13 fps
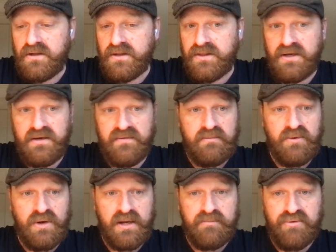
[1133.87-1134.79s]
I think of it
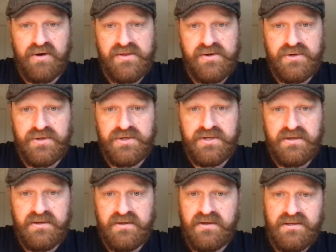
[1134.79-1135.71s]
more like brotherhood.
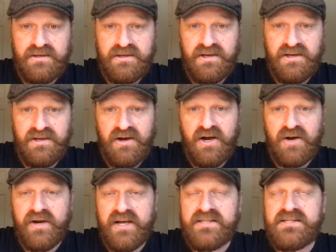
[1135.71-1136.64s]
I
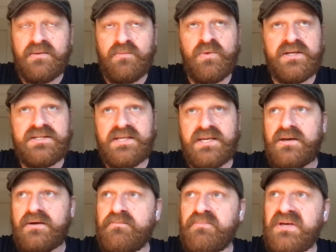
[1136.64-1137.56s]
read somewhere, Z,
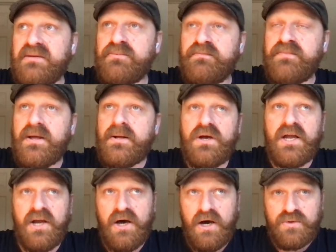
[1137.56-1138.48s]
that people,
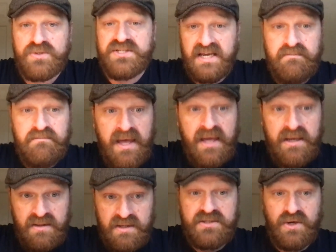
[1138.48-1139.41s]
and I'll say men
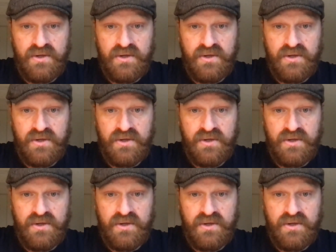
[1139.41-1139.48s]
in this